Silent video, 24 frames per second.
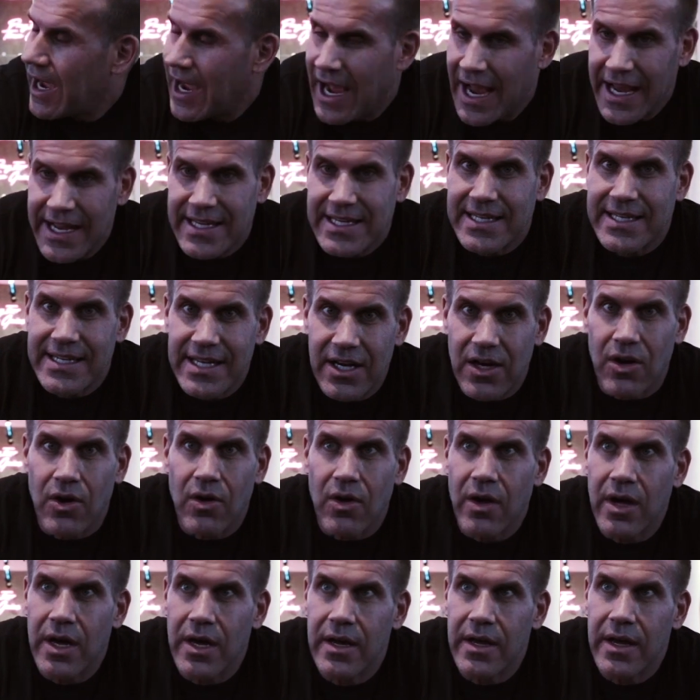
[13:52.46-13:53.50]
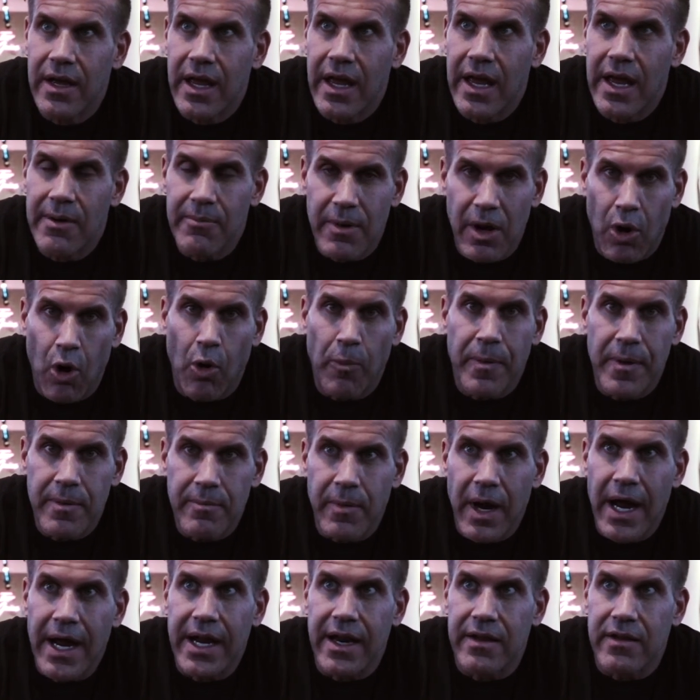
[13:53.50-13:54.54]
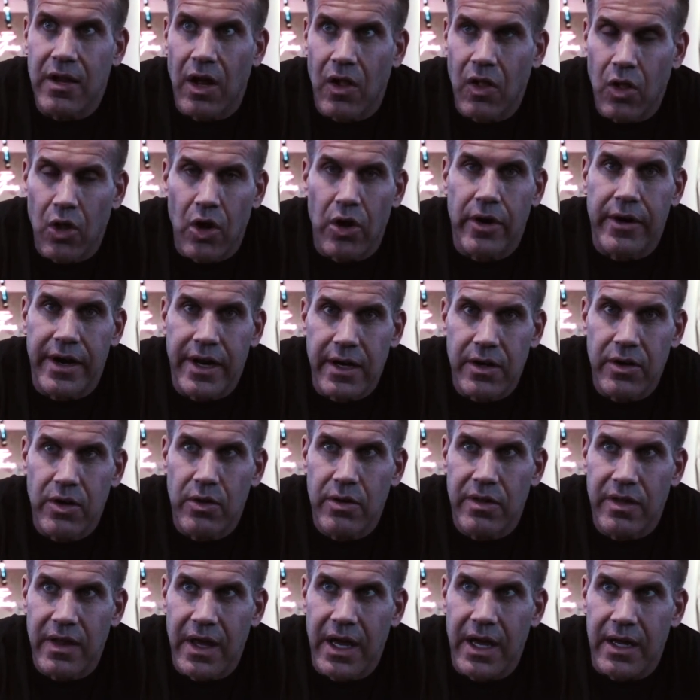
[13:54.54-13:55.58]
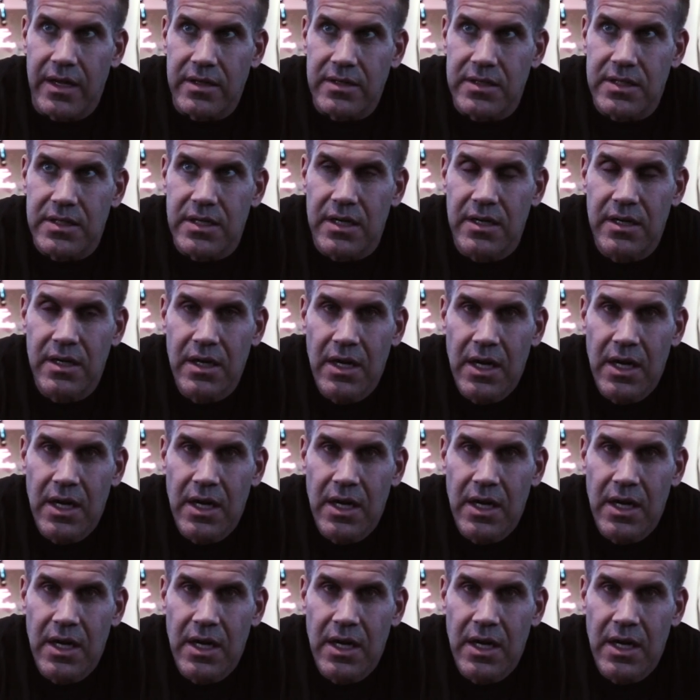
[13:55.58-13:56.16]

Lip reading: I still am open-minded to learning new things.